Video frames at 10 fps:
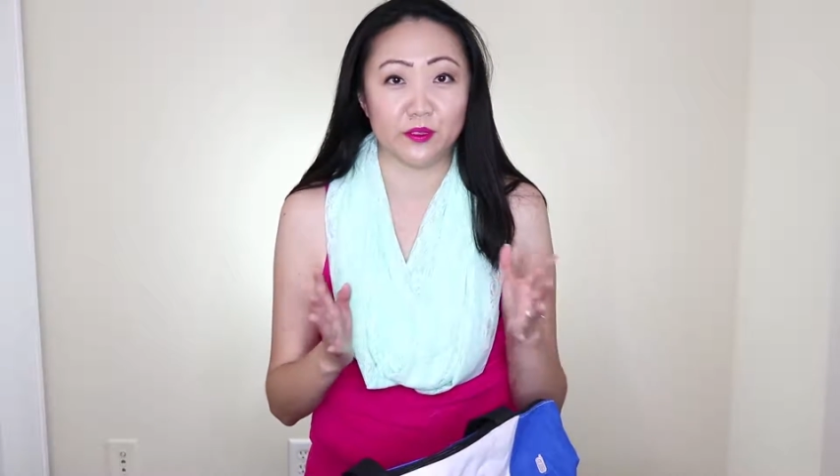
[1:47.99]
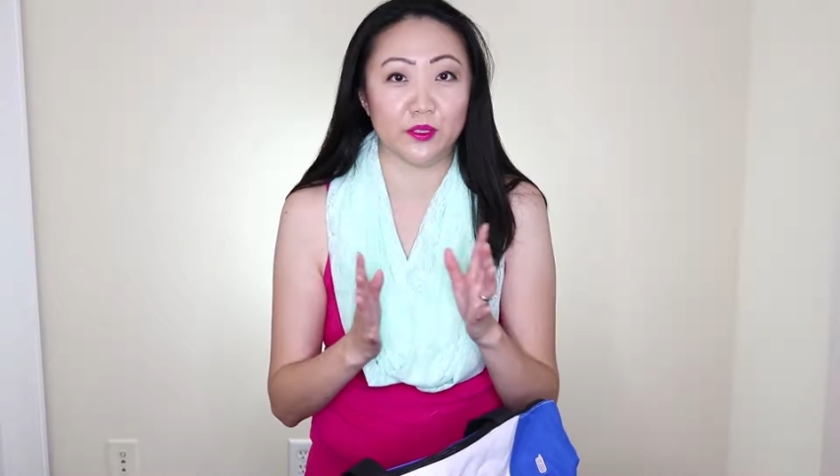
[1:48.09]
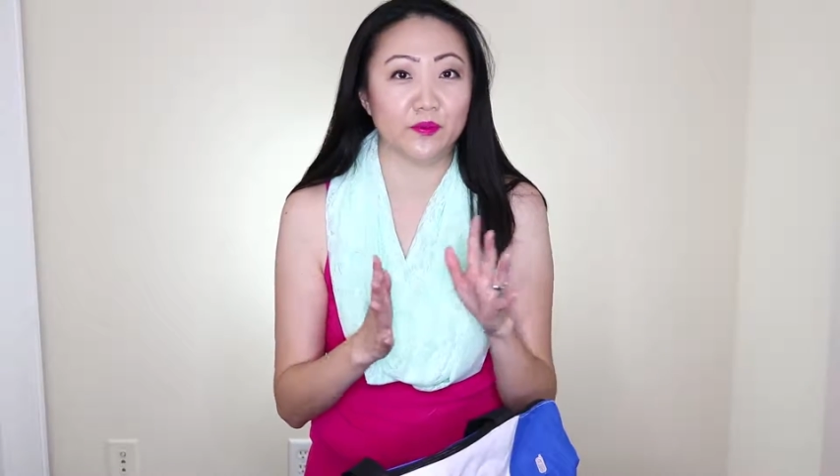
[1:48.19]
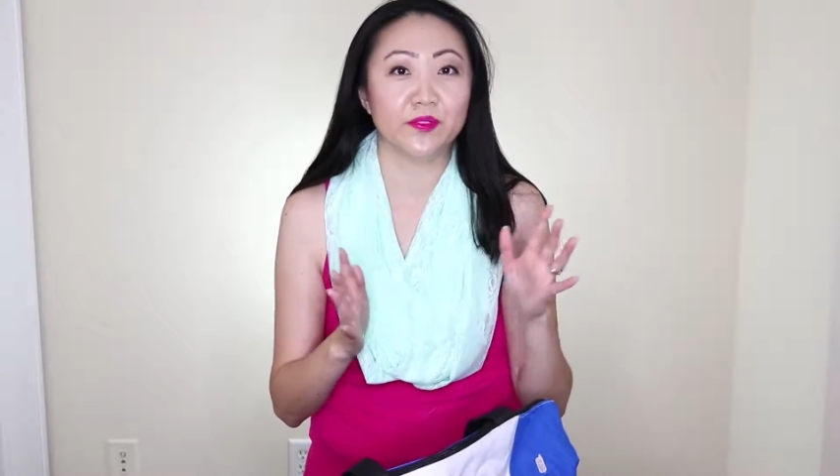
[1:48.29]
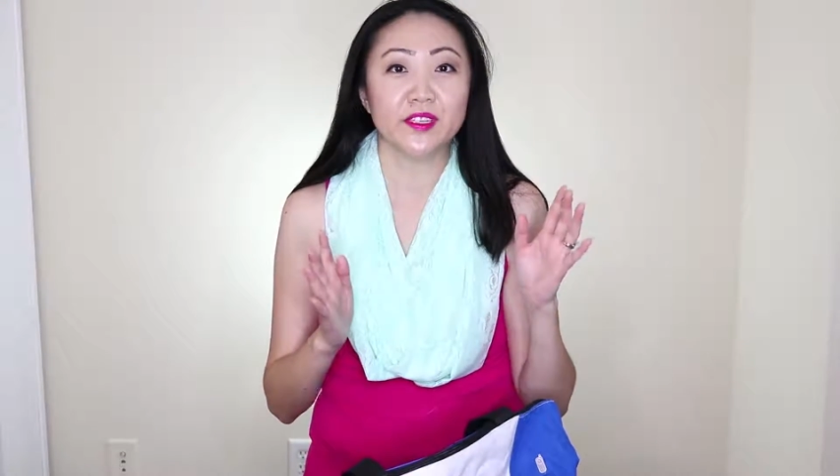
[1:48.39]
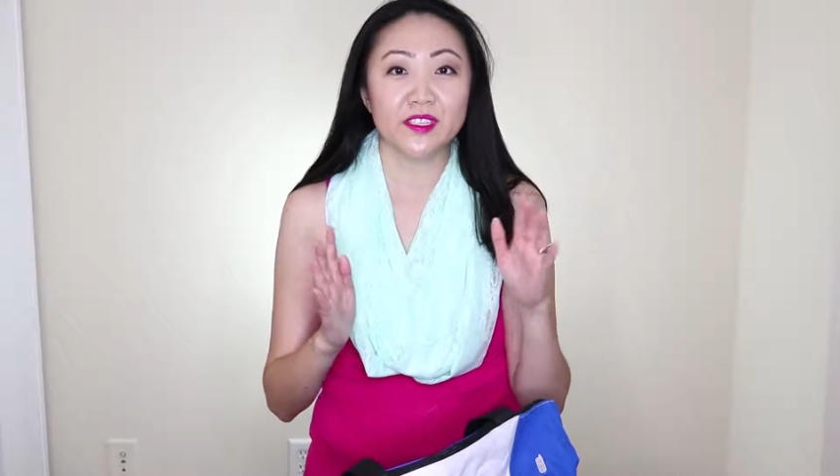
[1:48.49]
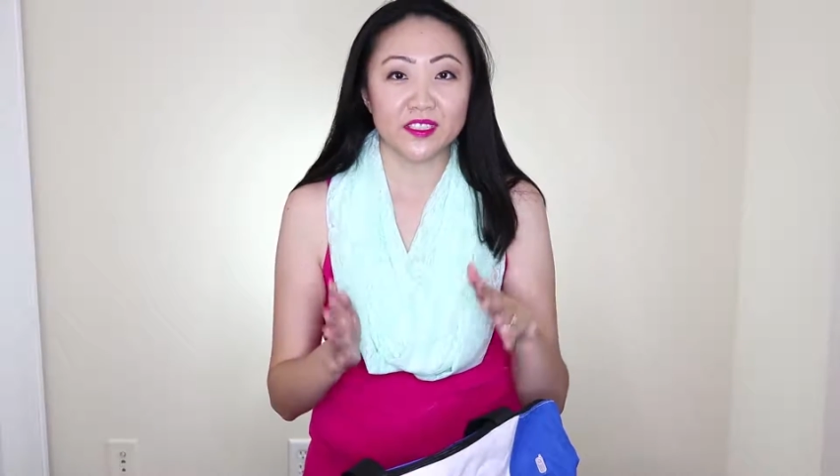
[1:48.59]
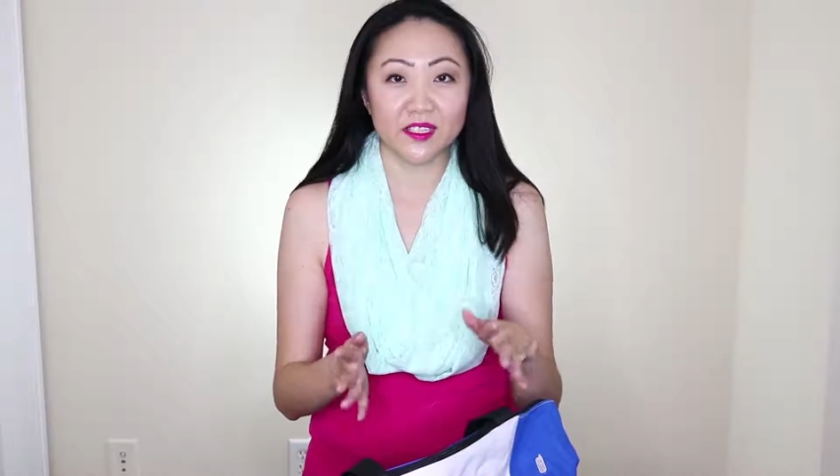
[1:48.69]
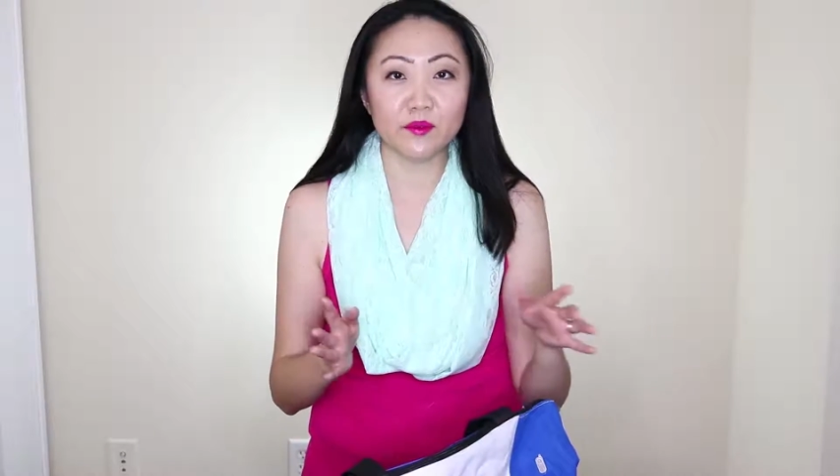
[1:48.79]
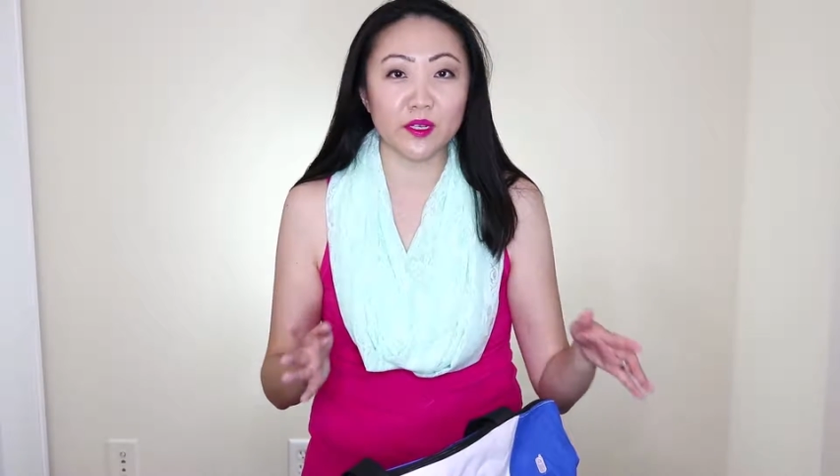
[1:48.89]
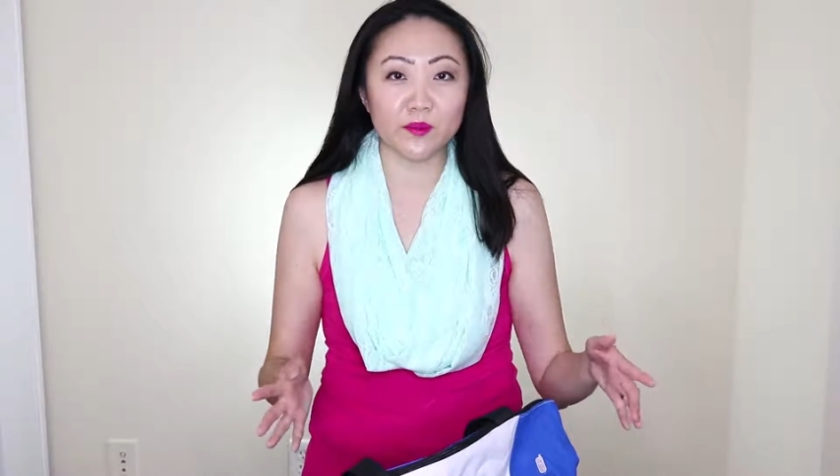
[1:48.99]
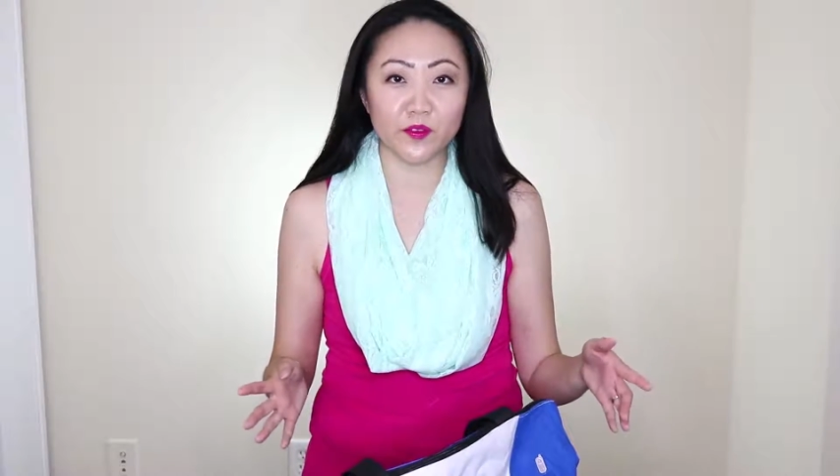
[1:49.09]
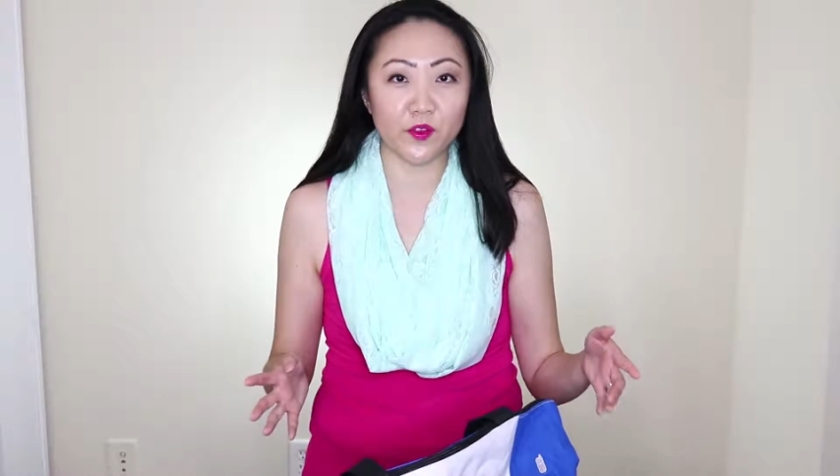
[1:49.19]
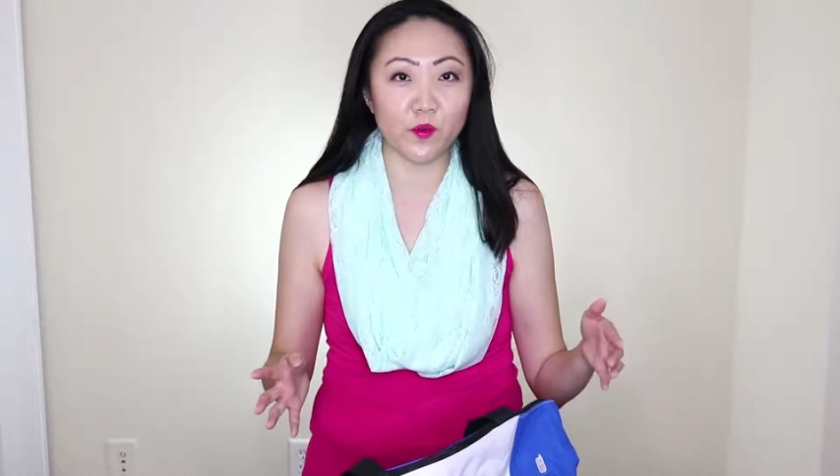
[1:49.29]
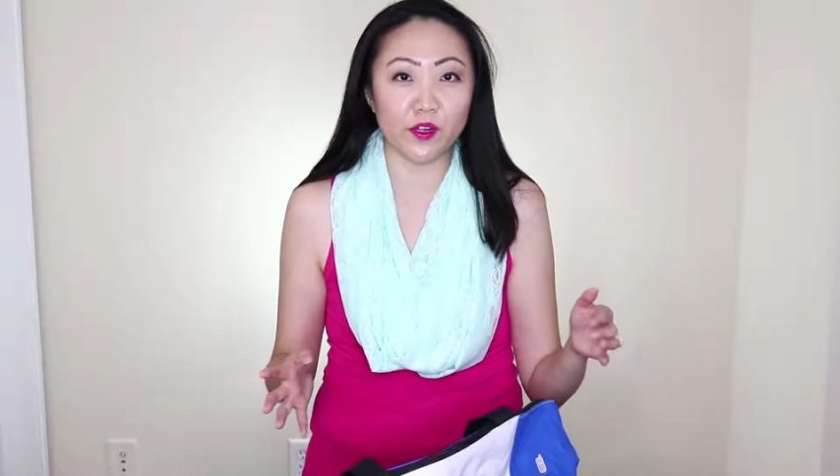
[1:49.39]
So sometimes
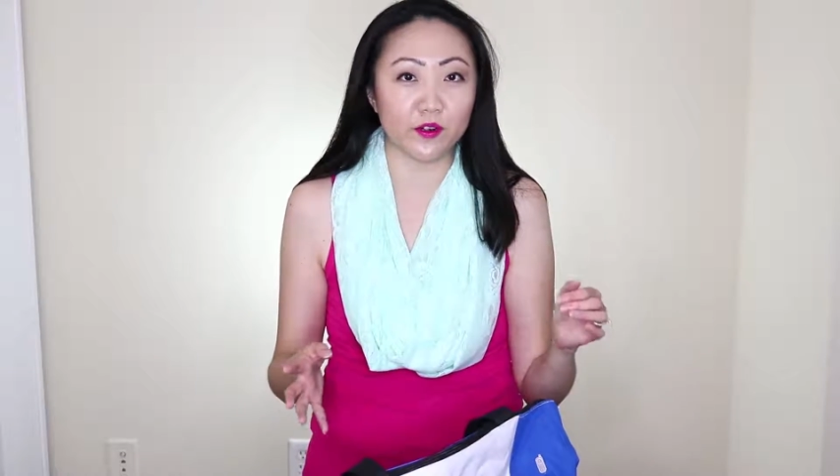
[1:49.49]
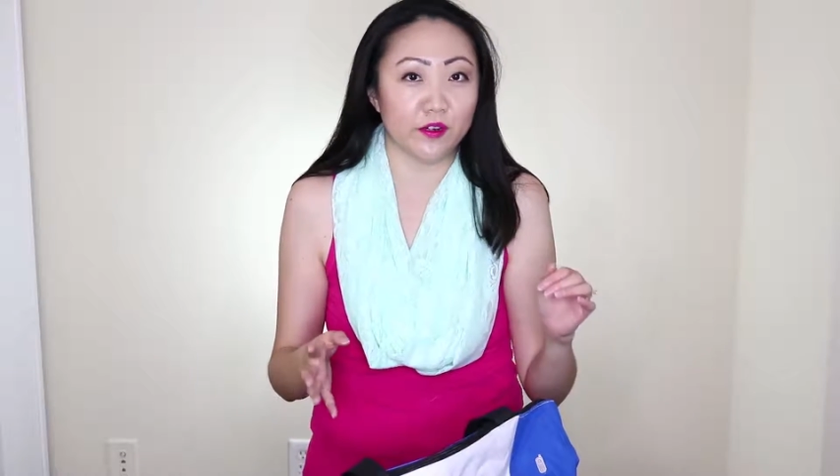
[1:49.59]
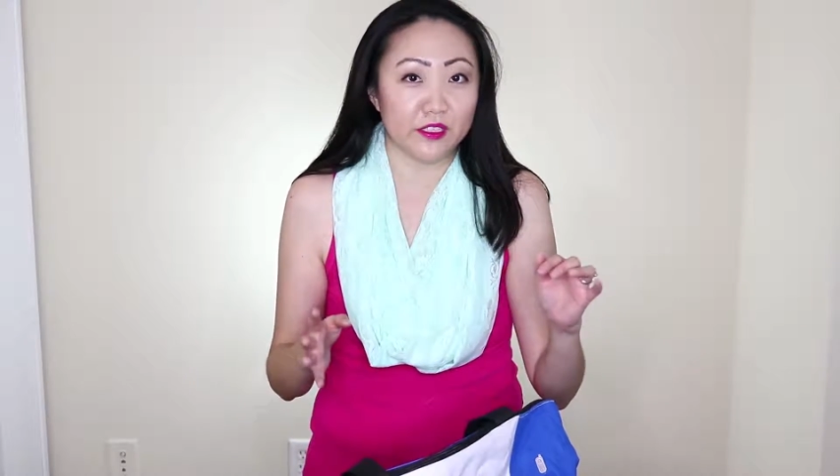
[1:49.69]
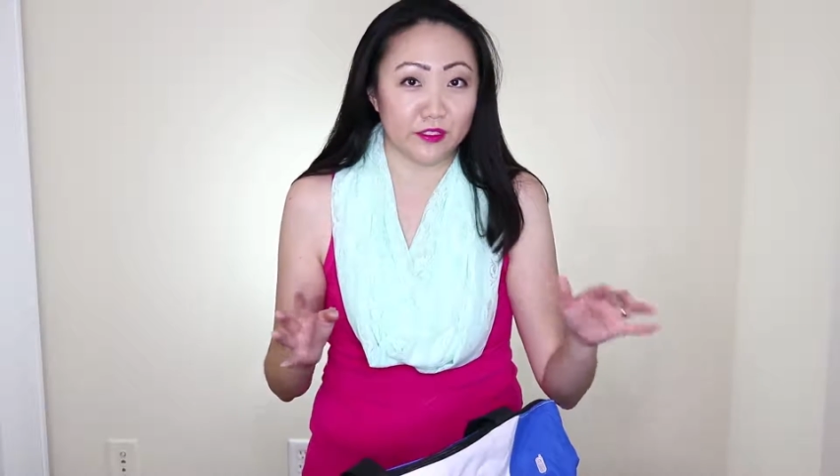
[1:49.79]
if you want to